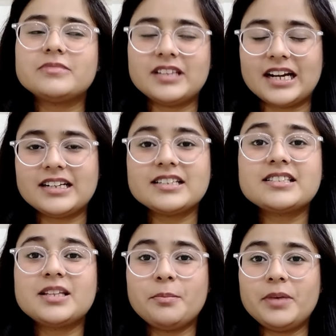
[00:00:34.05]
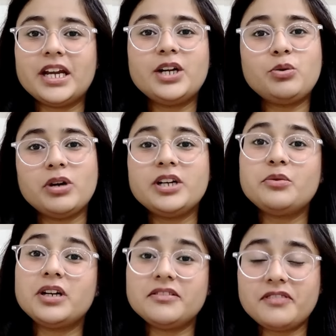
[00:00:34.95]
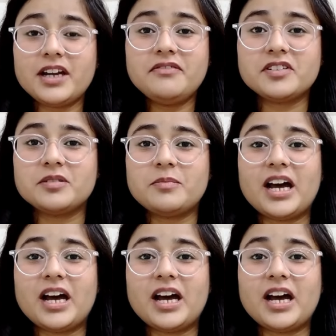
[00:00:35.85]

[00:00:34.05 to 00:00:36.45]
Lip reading: that is the May 2025 term,